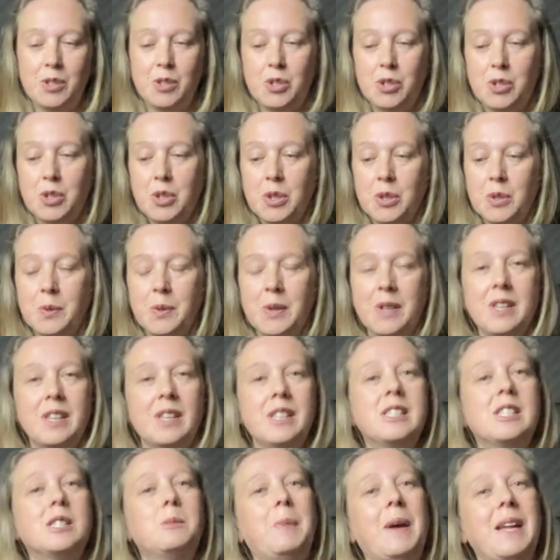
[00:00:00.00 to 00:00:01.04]
Do
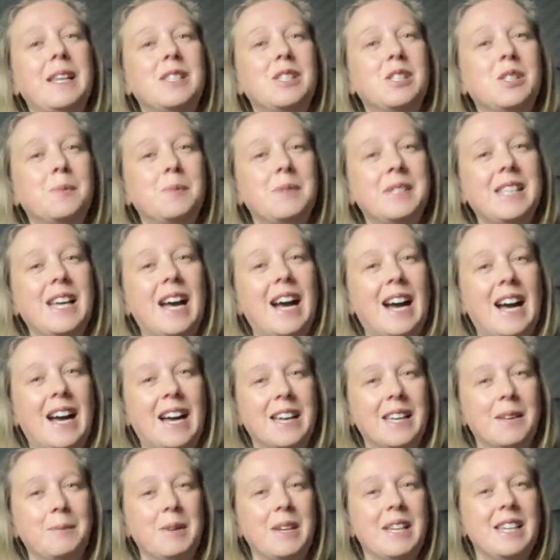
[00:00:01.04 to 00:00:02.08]
spend some
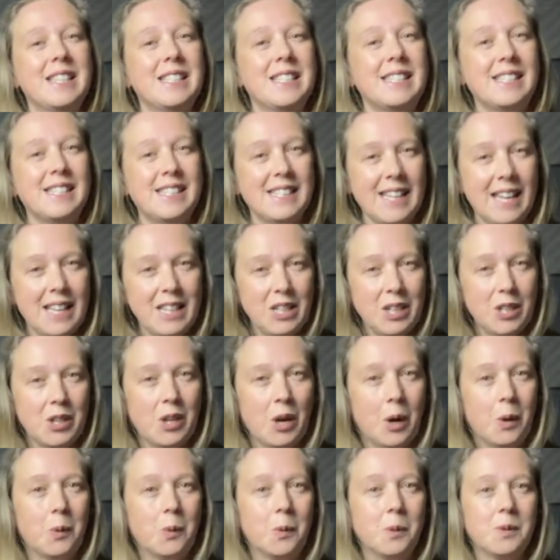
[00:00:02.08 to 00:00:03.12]
time, set your
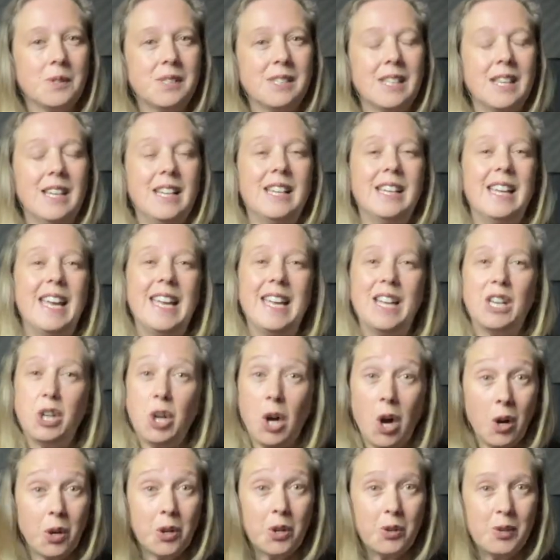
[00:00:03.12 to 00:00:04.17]
goals in
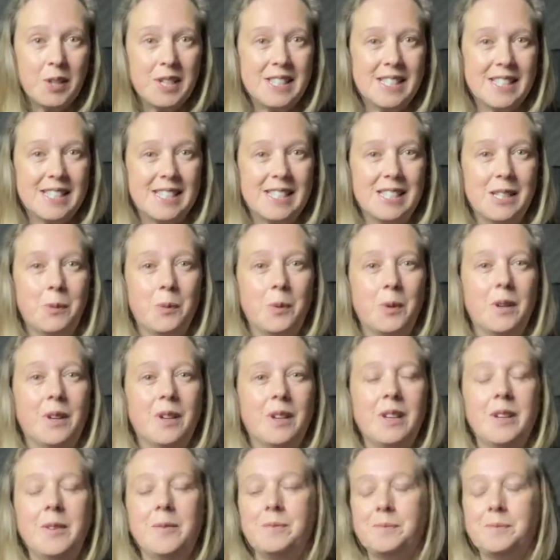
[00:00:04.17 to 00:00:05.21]
concrete, as it were,